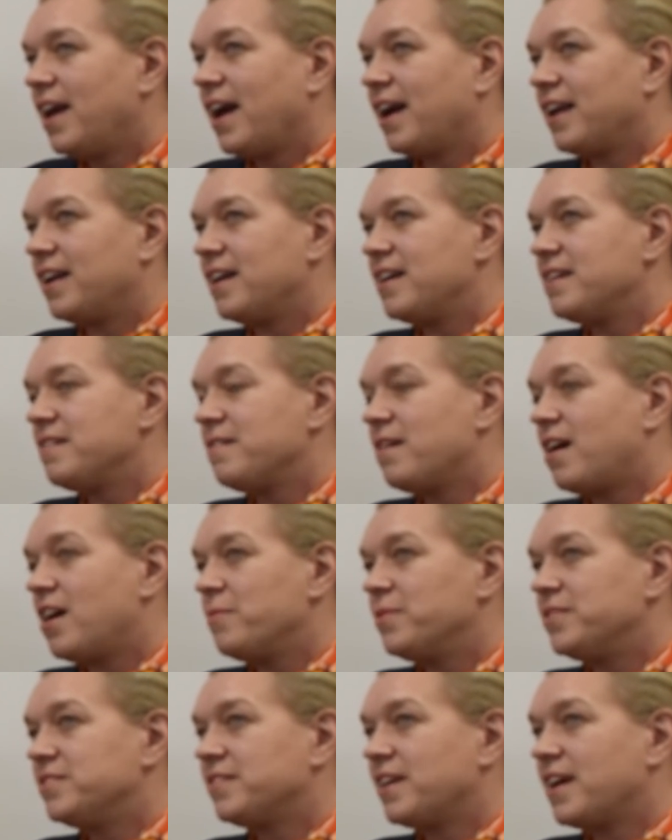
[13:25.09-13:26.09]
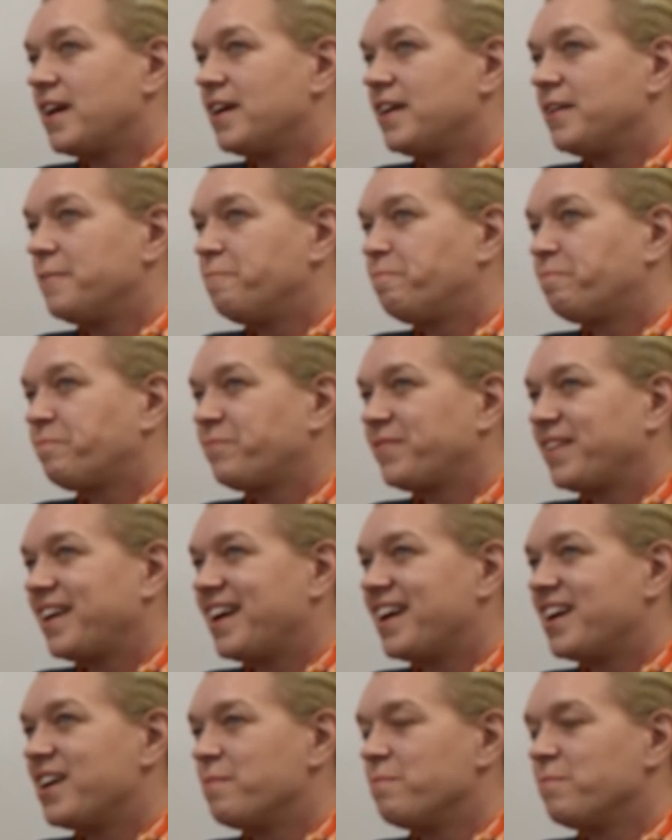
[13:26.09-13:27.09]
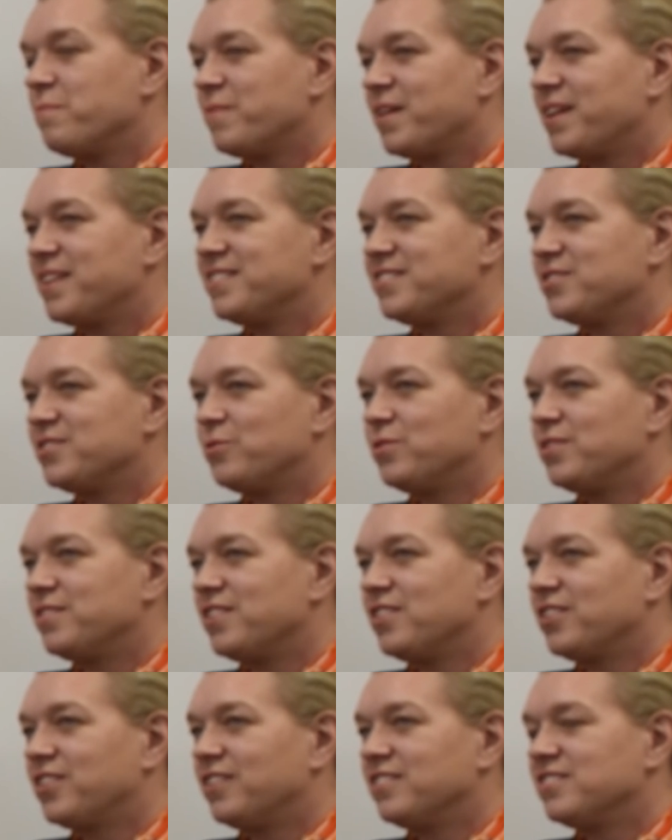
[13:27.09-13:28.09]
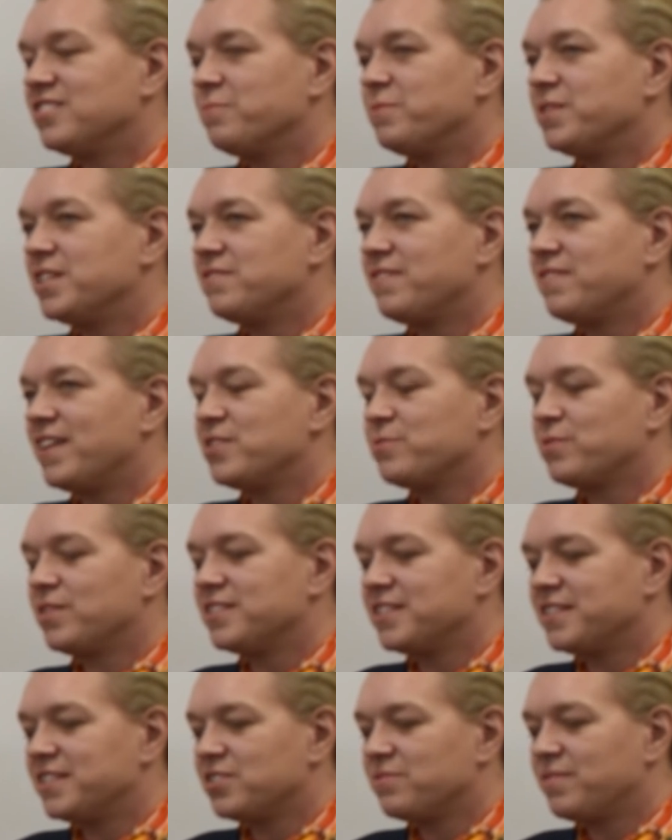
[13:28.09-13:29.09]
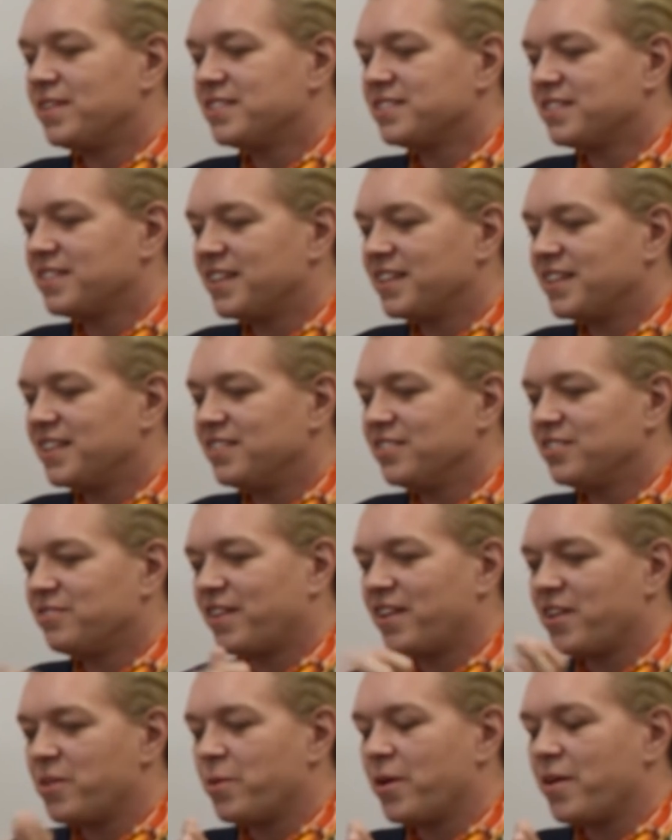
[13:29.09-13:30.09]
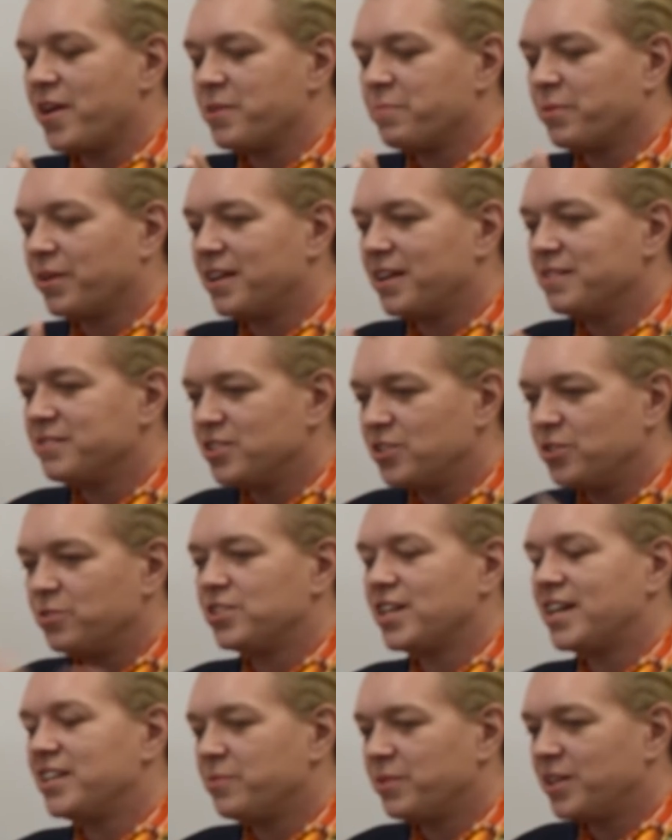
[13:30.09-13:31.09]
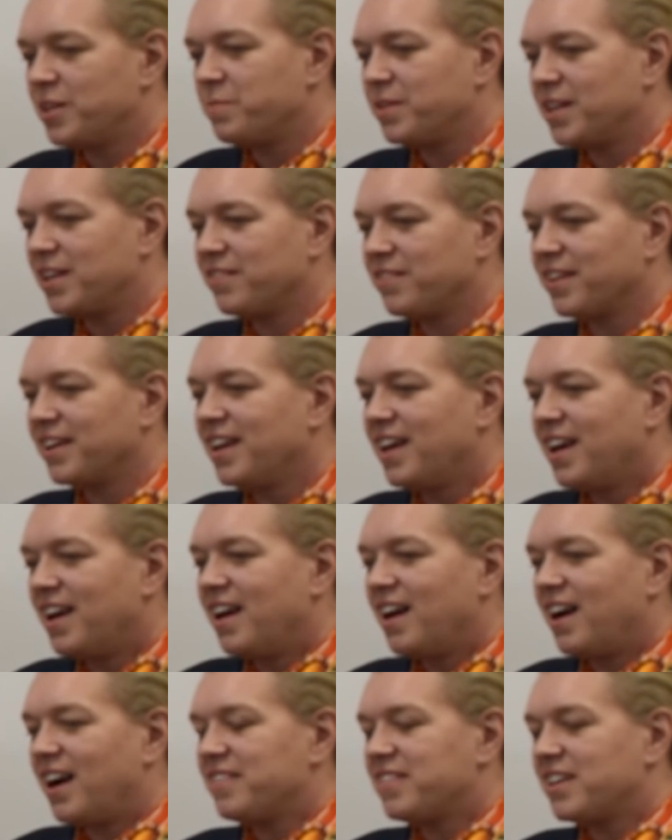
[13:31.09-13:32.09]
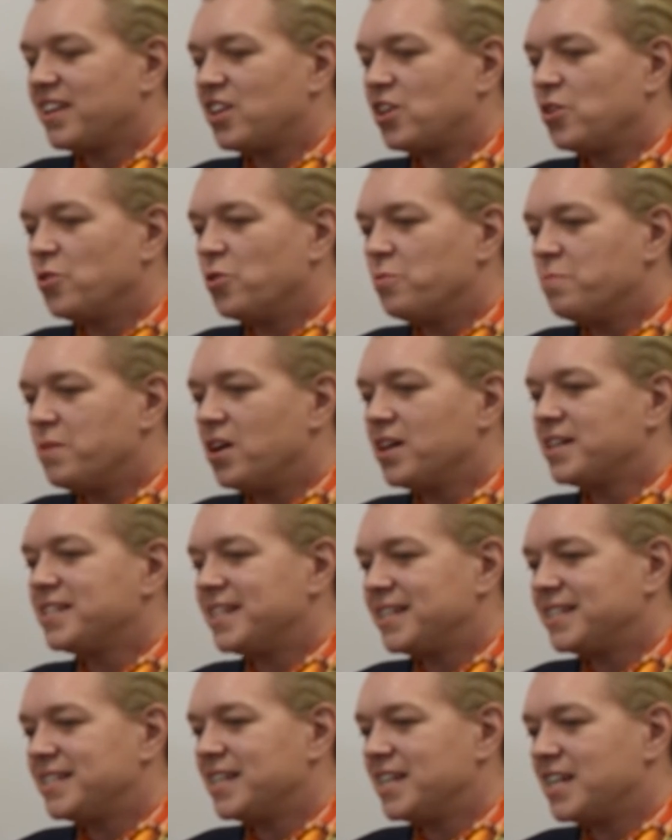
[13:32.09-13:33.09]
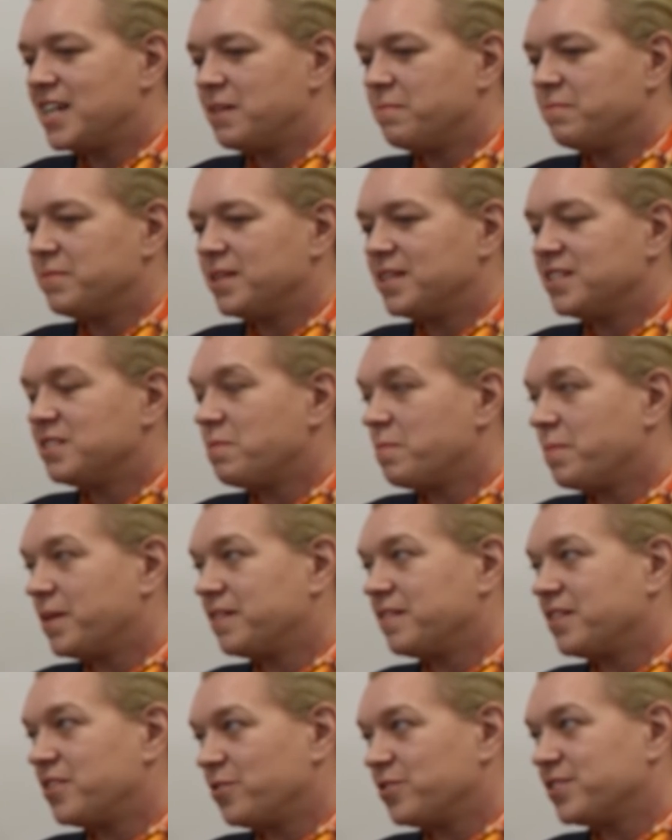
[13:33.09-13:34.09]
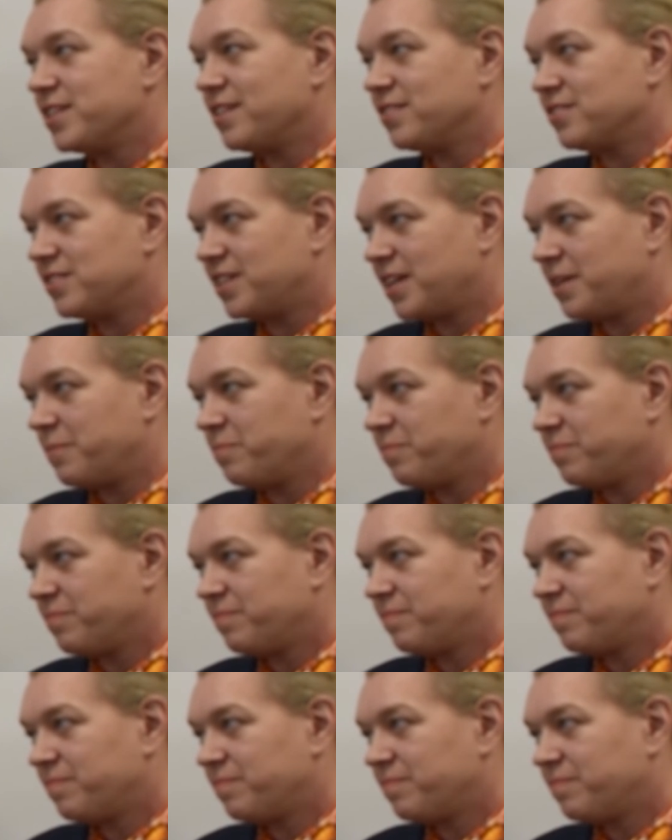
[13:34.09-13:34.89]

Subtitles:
And I would say, I saw a look on somebody's face when I said this recently. He looked very worried, but I do genuinely believe it. I think your marketing team needs to be bigger than your sales team.